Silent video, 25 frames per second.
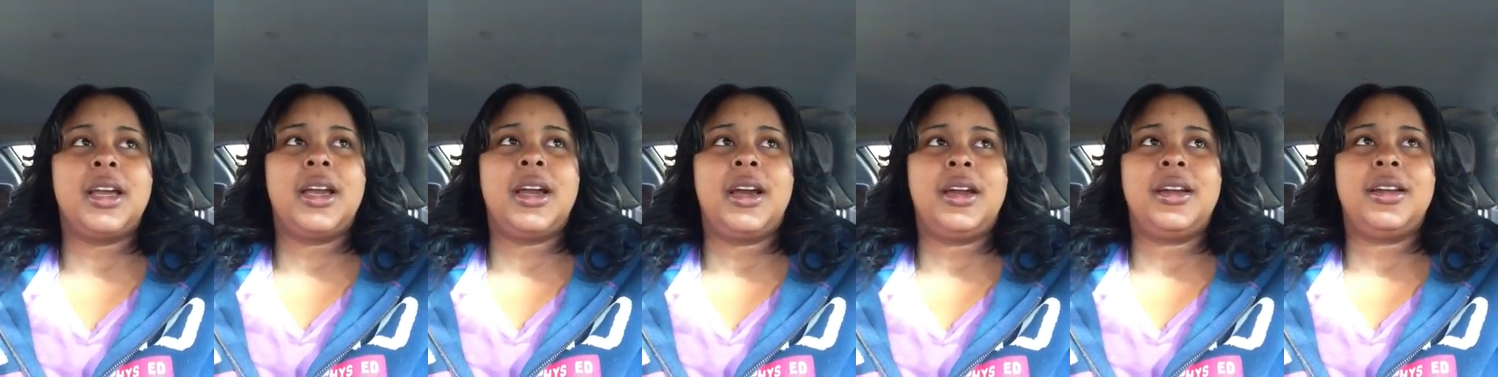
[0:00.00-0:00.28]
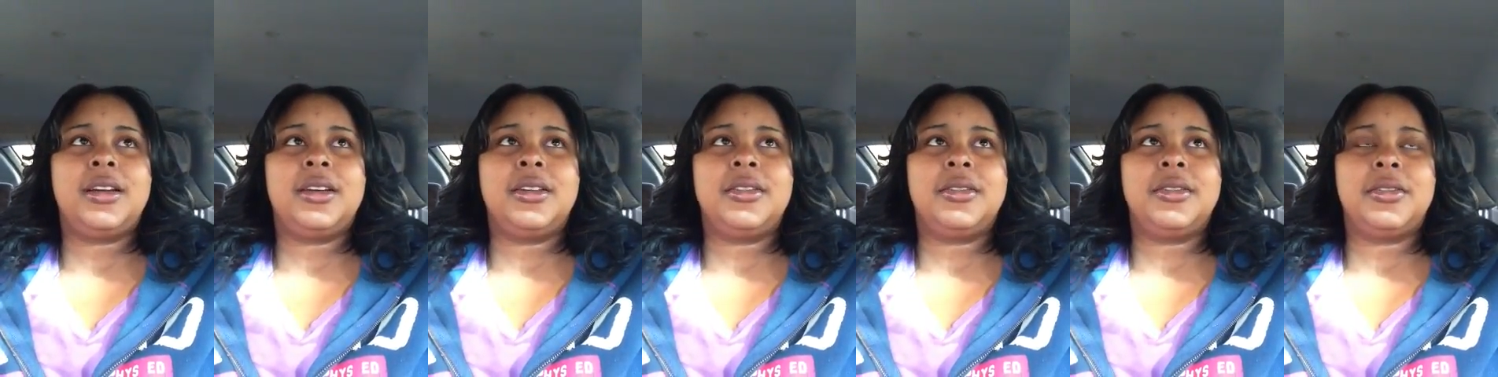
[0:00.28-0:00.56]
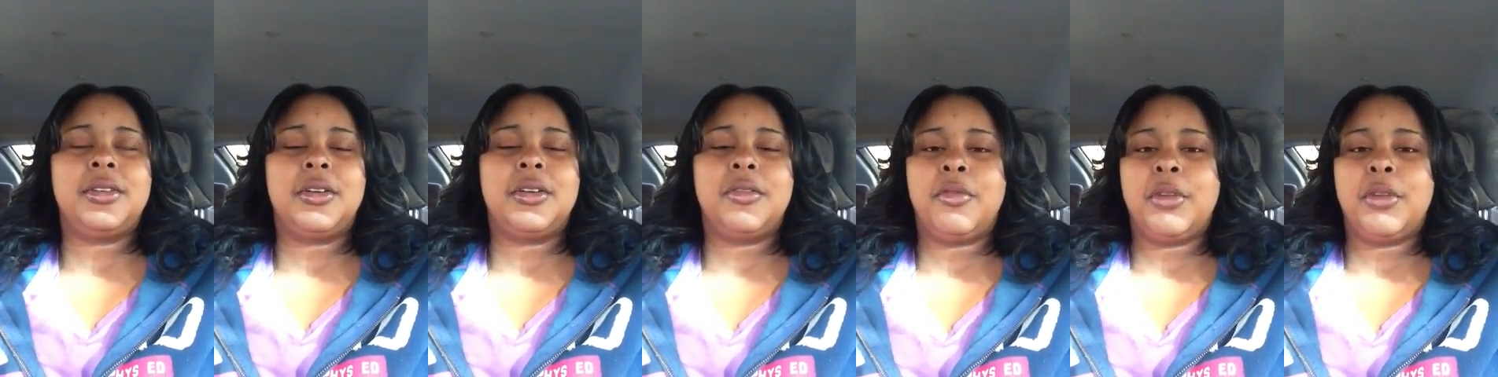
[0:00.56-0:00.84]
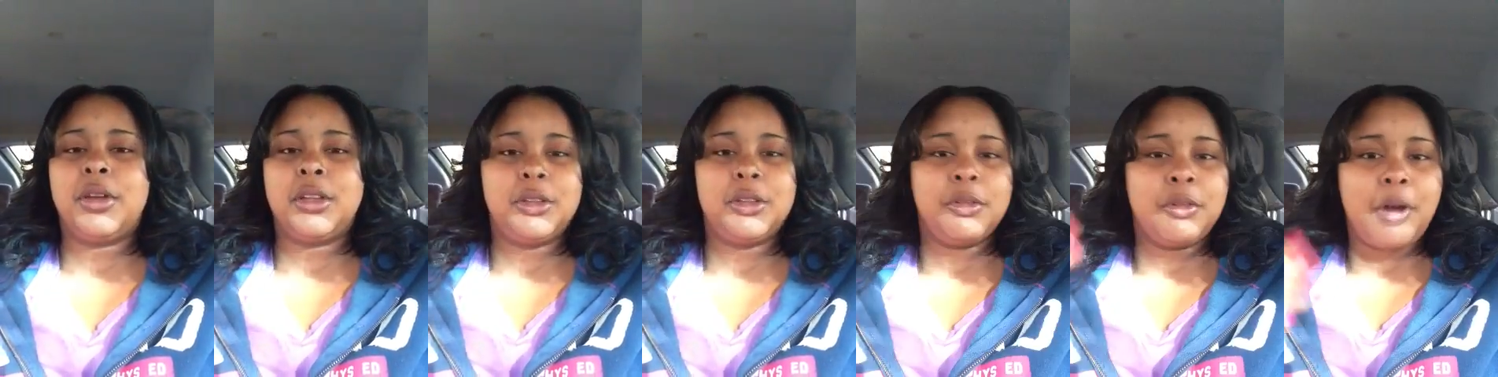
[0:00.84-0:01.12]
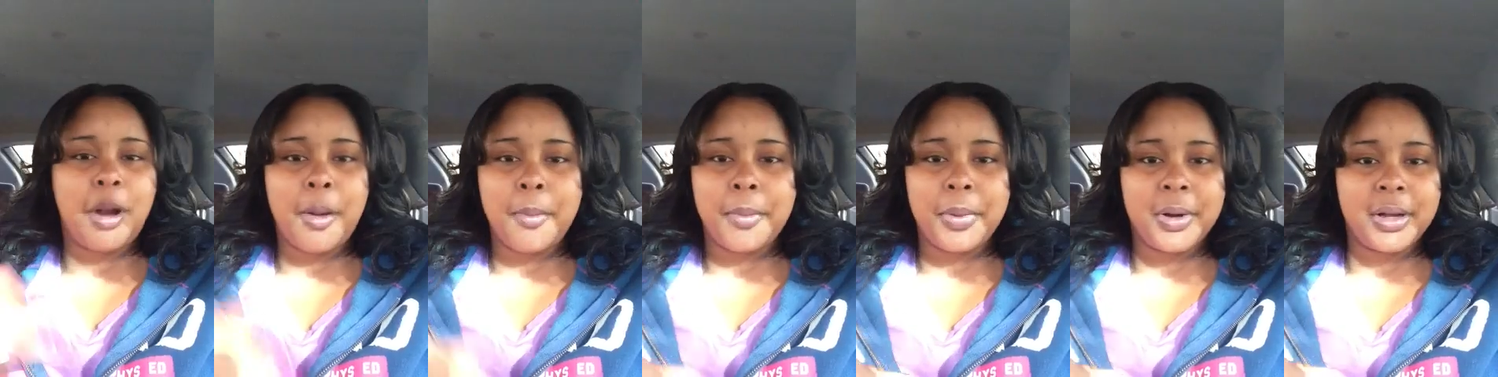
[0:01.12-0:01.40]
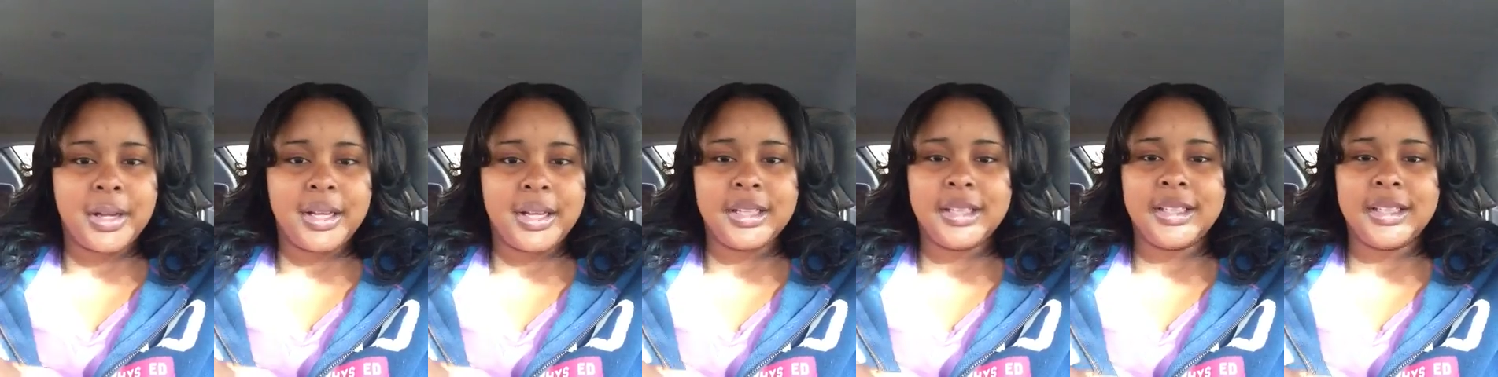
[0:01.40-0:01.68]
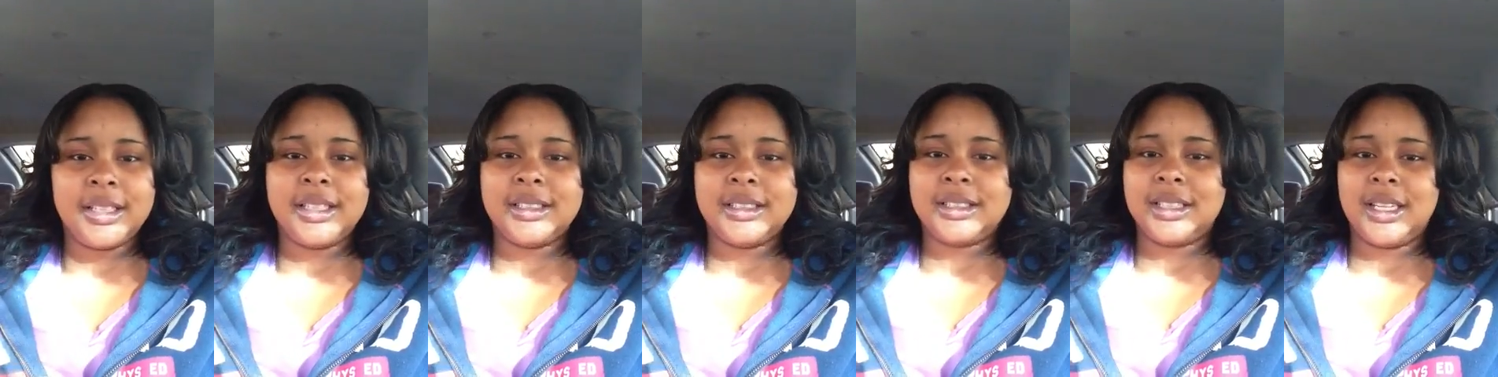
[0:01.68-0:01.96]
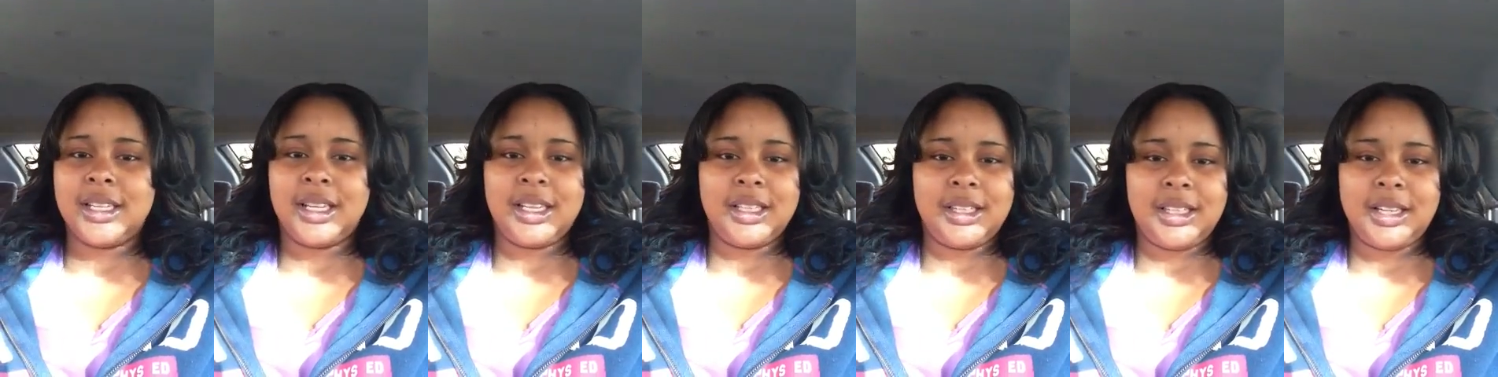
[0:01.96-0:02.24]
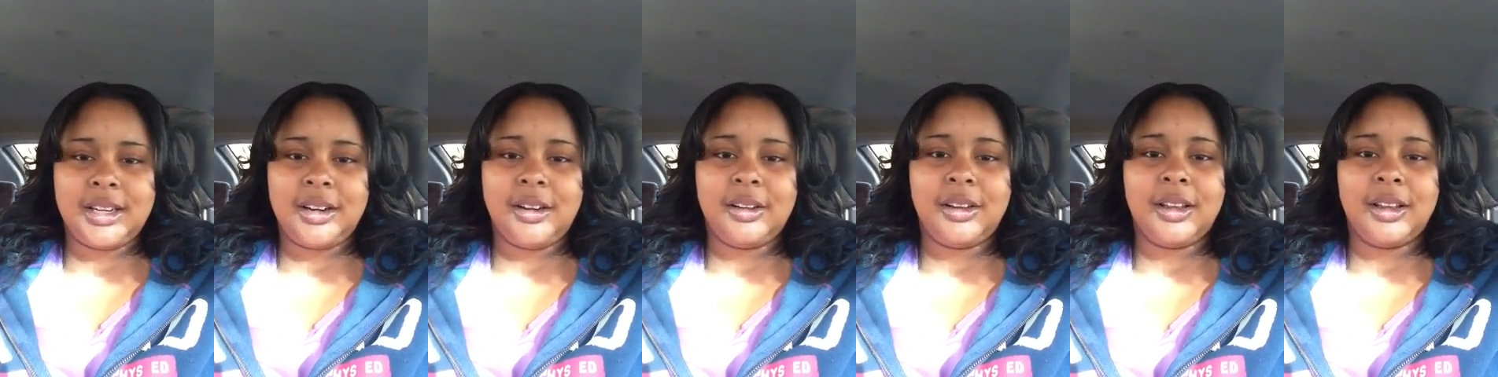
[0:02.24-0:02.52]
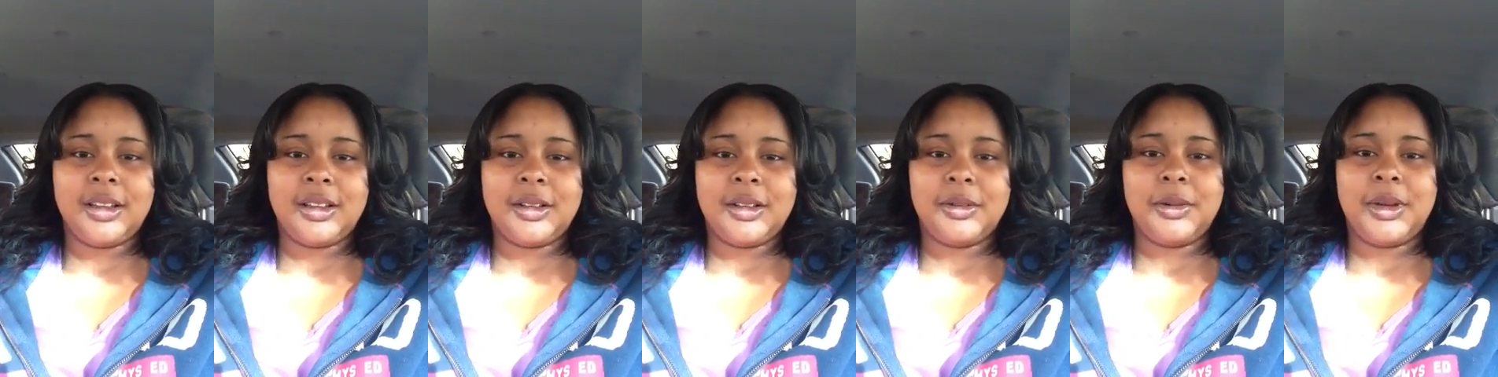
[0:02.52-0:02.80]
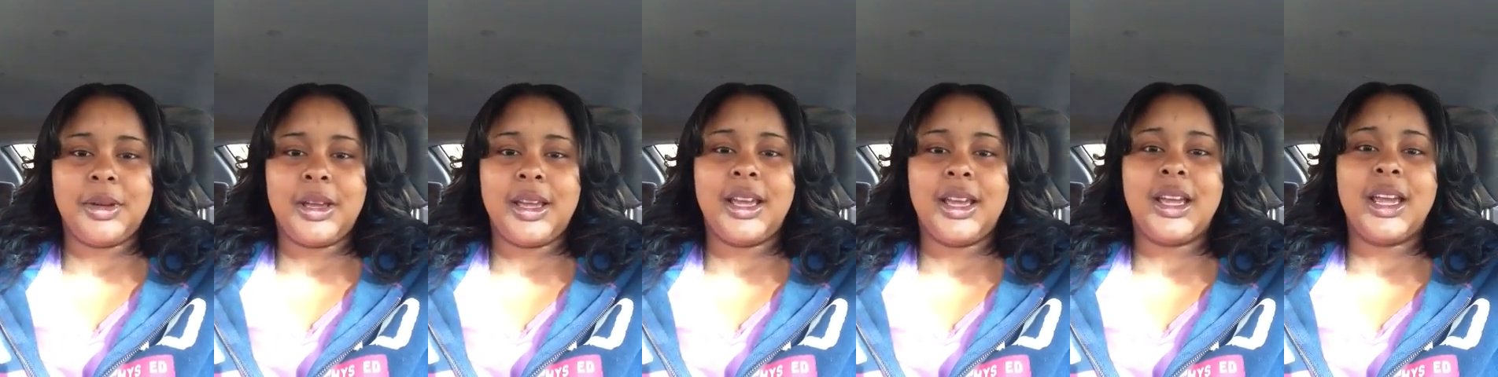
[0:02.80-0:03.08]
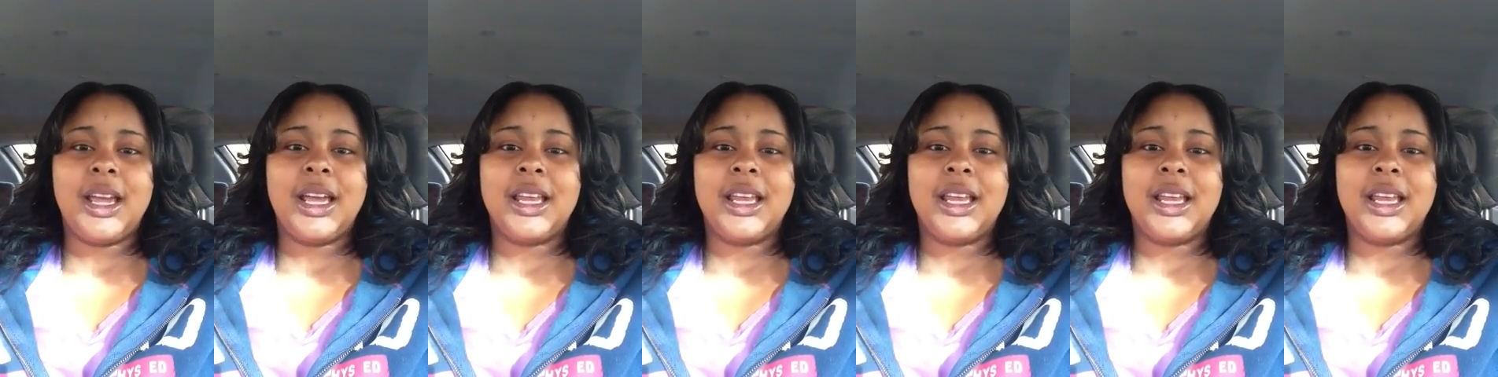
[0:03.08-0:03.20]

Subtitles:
kind of run through our bucket list and get that all out of the way,